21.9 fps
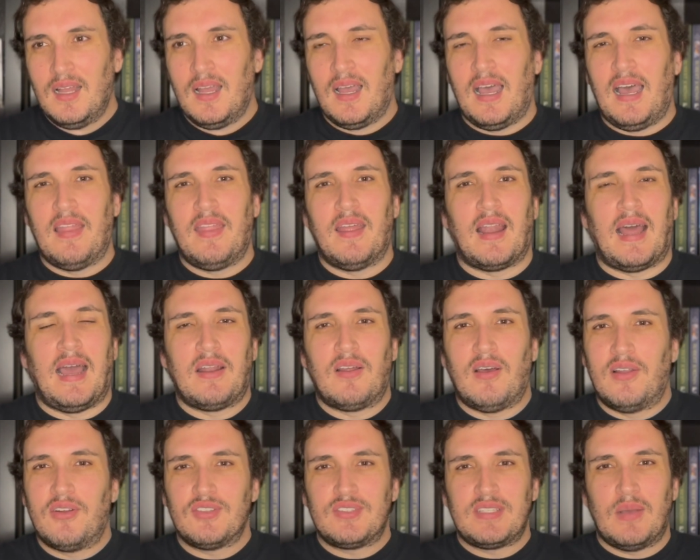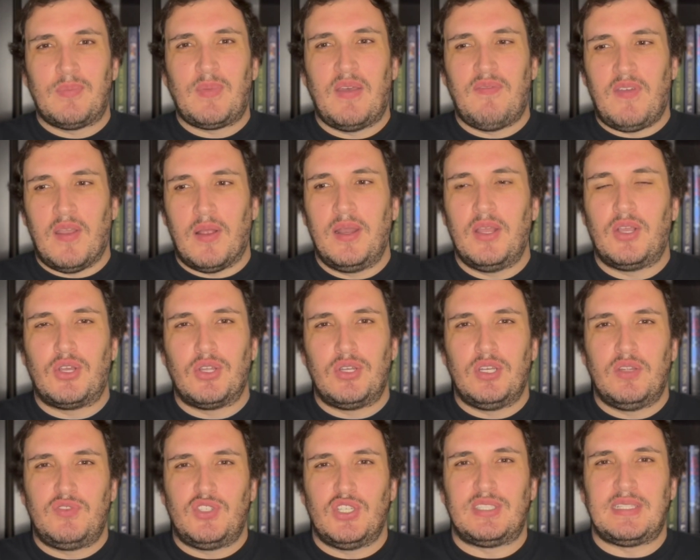And then I don't understand why Verity couldn't
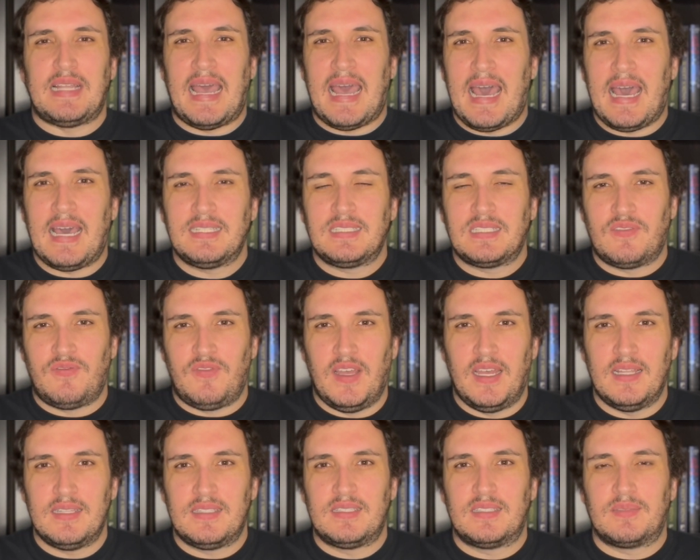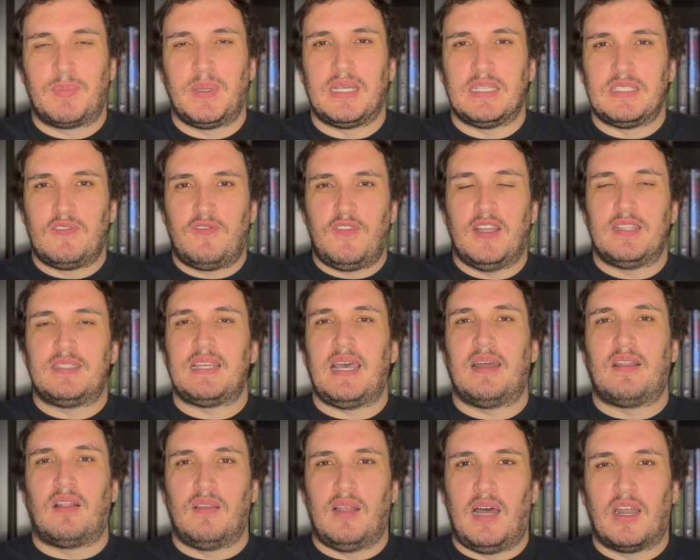have just asked Fitz, because Fitz
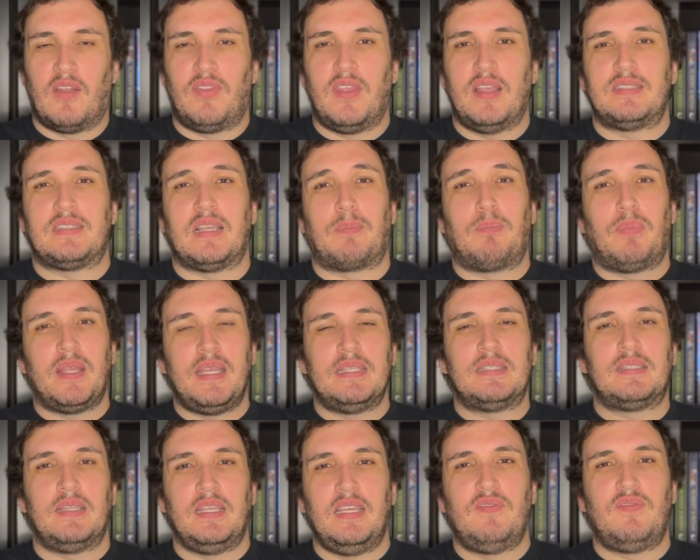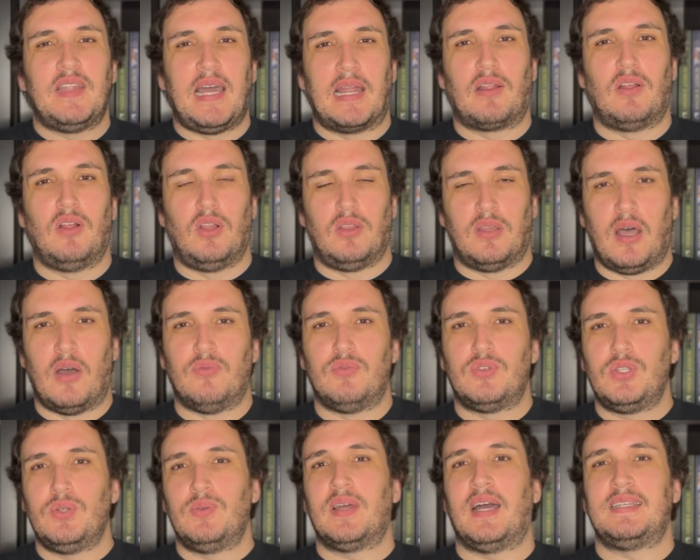had a lot of things like, please leave Nettle alone.
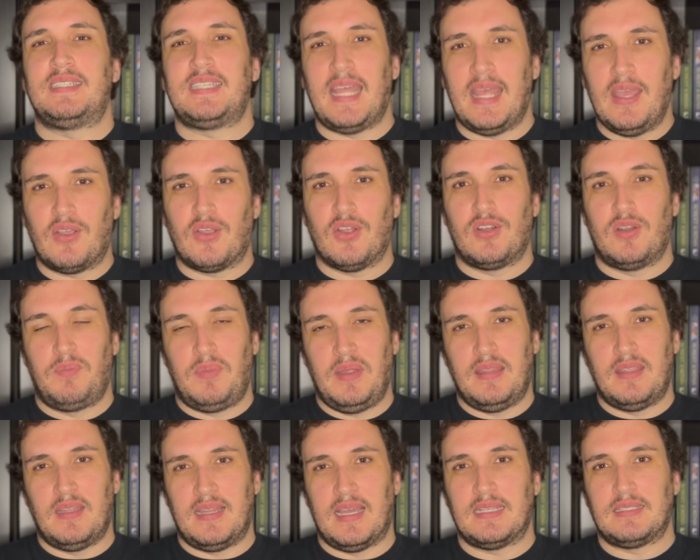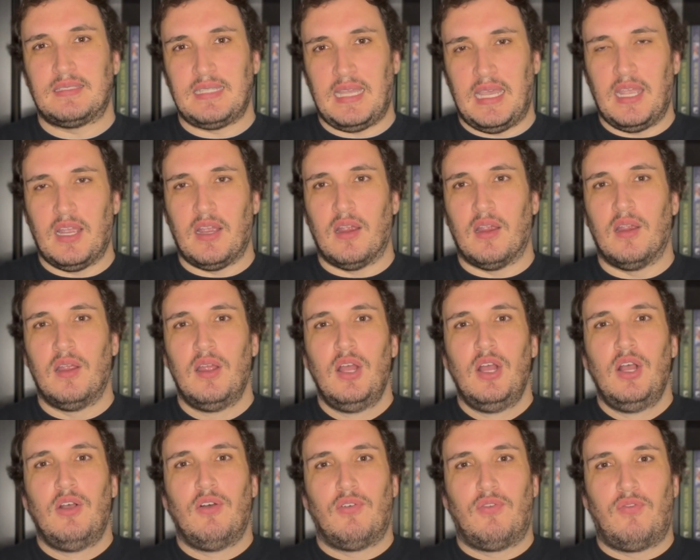Do not take her to be the next heir
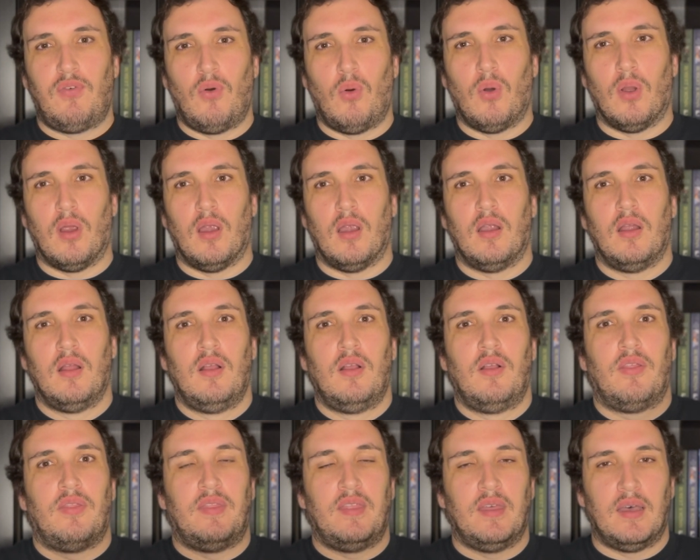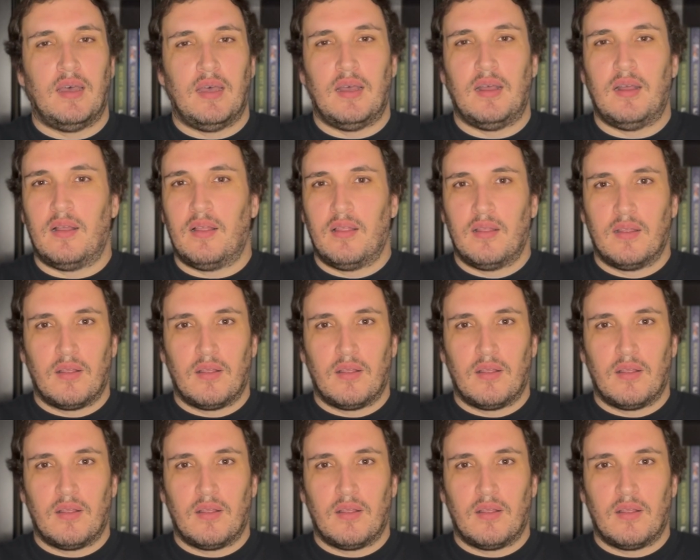for the